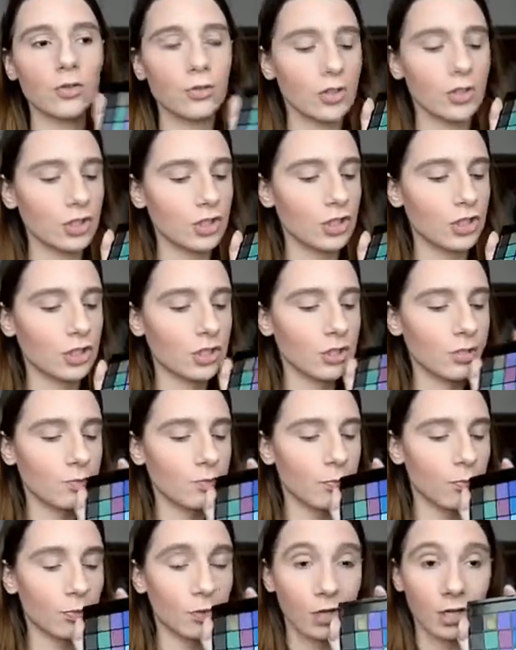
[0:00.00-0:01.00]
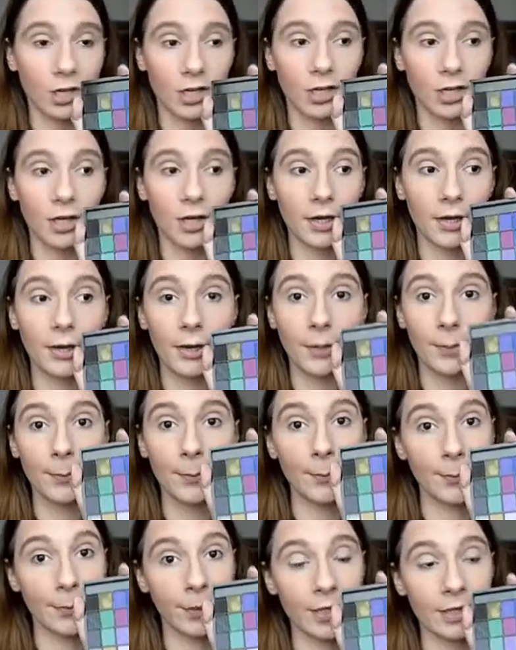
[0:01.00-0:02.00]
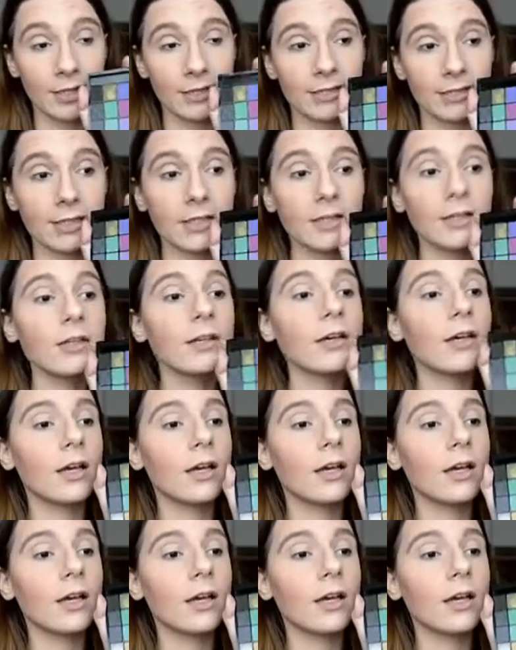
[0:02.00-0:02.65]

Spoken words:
which is pretty amazing.